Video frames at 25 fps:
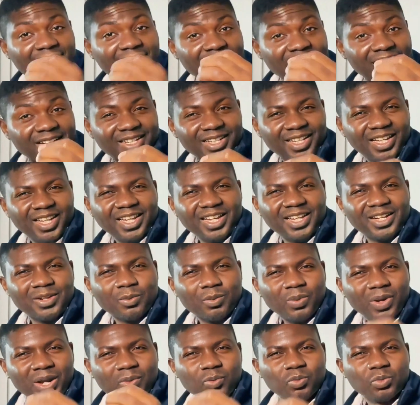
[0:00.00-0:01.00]
and
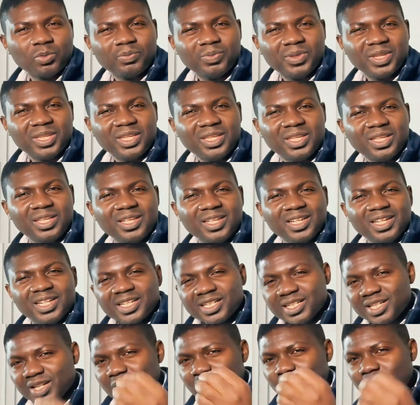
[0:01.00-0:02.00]
then what would be
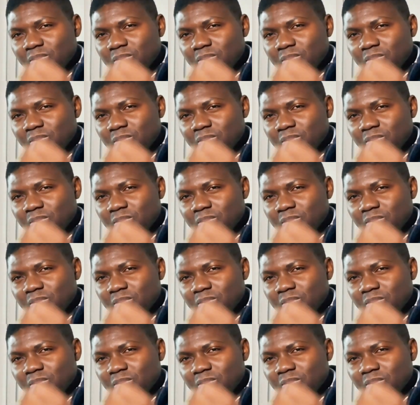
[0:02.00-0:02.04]
the